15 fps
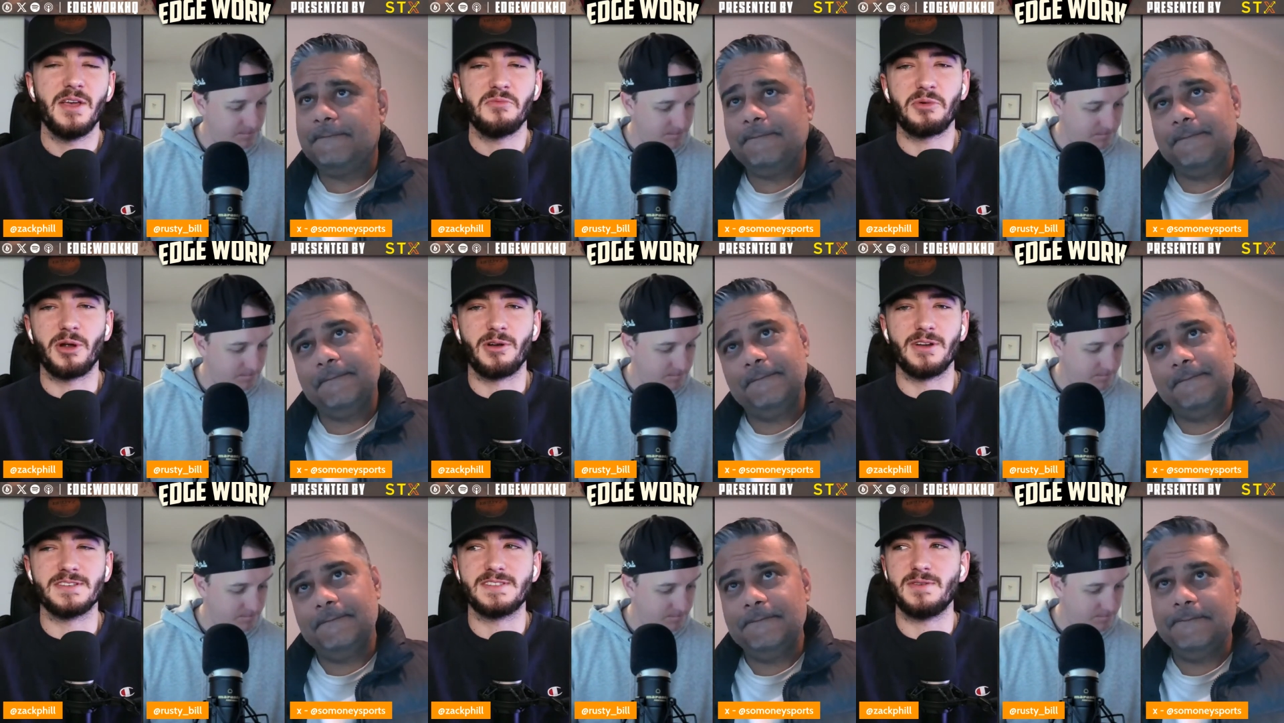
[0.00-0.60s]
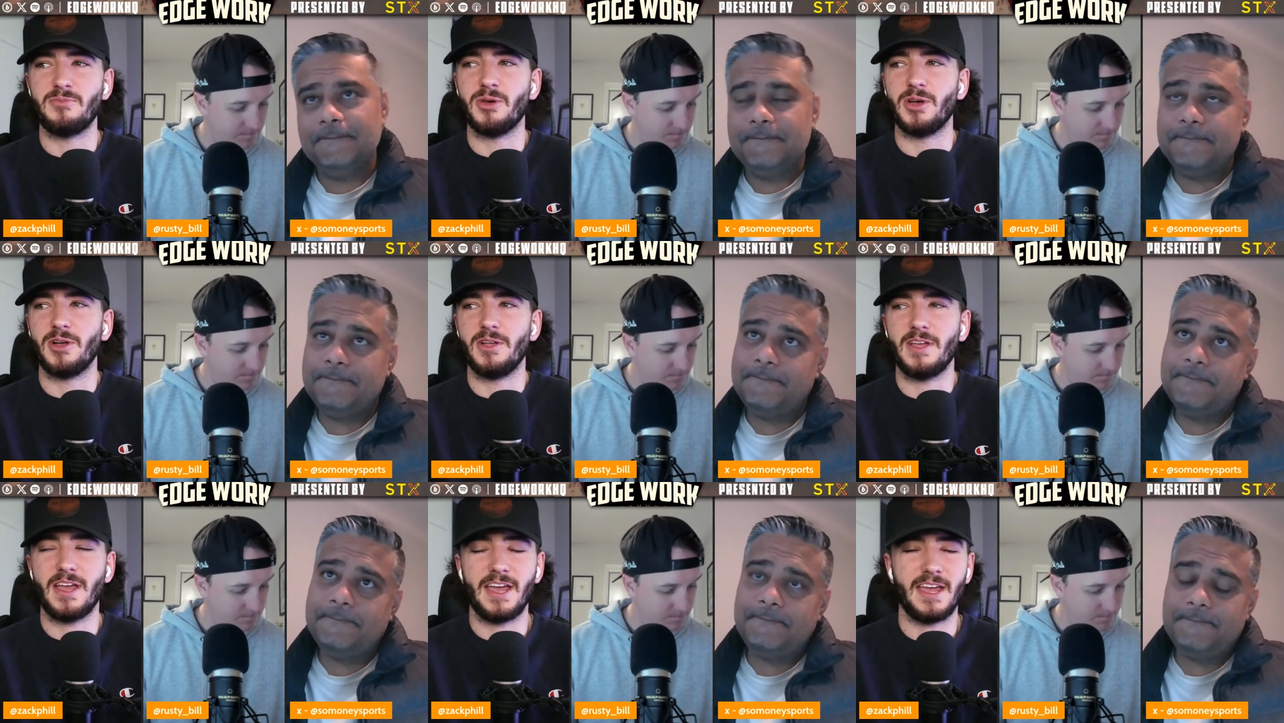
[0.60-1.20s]
Speaker 1: by Rusty
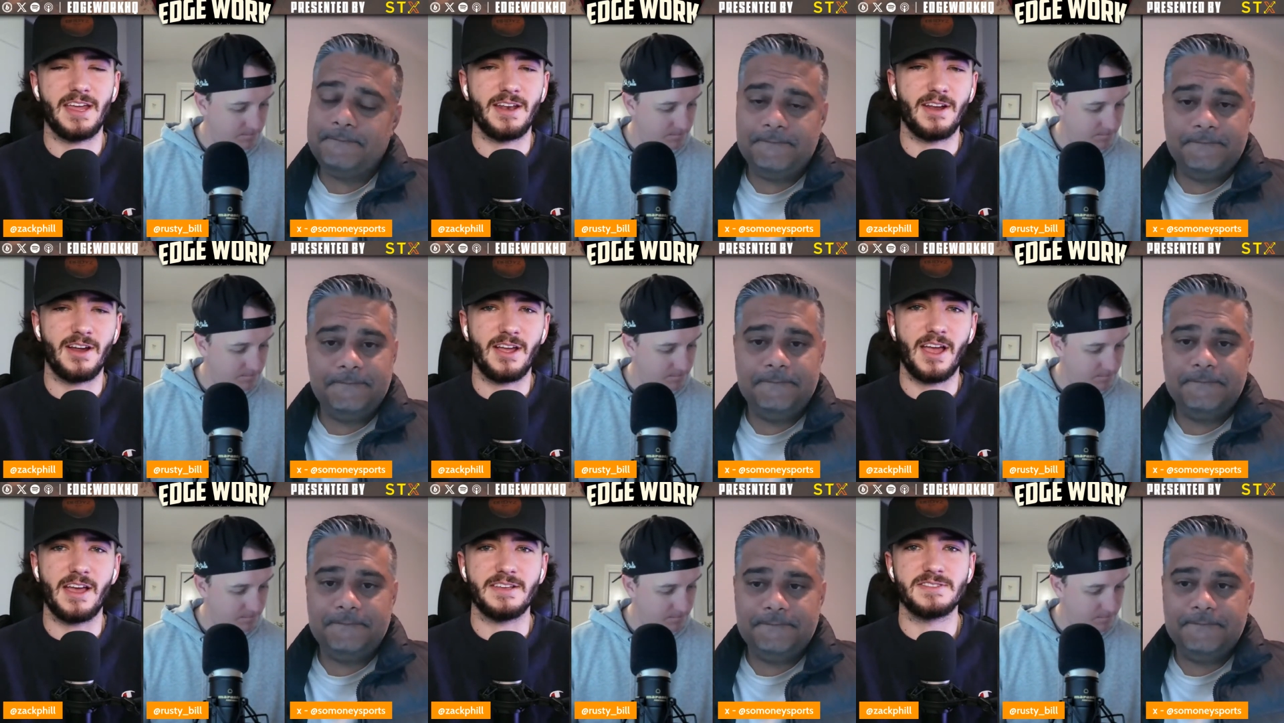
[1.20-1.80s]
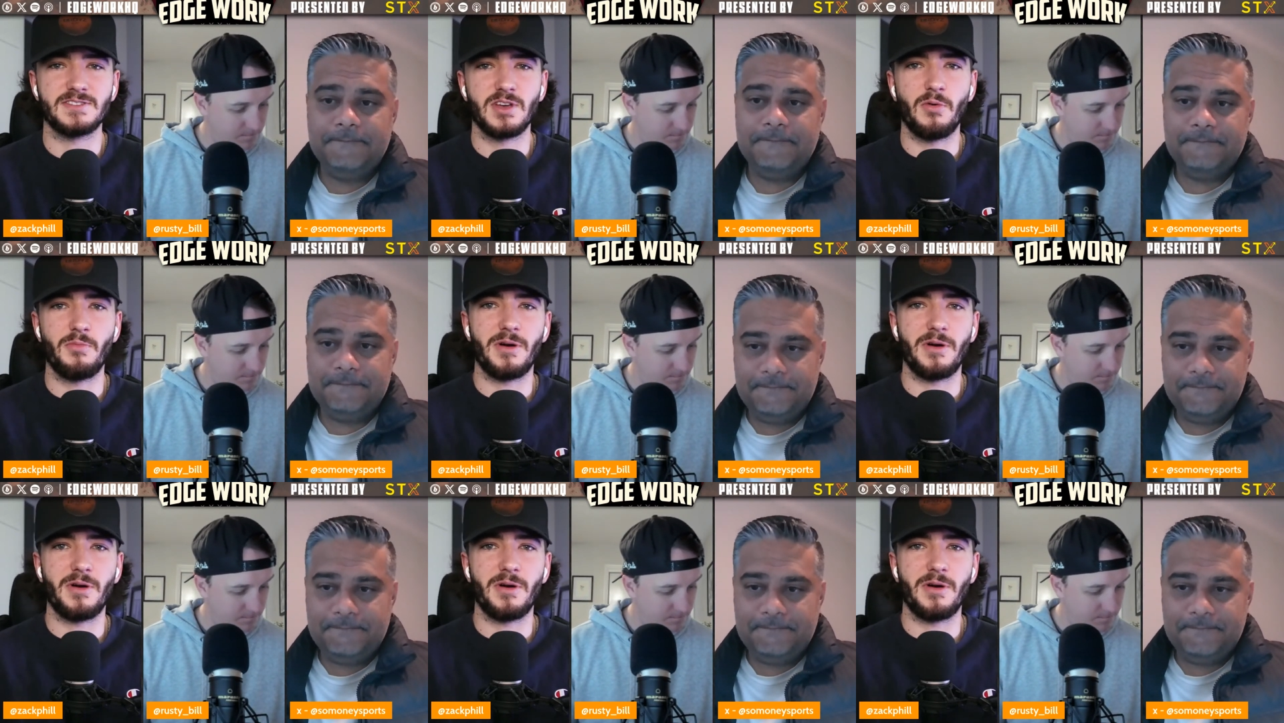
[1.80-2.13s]
Bill and our guys So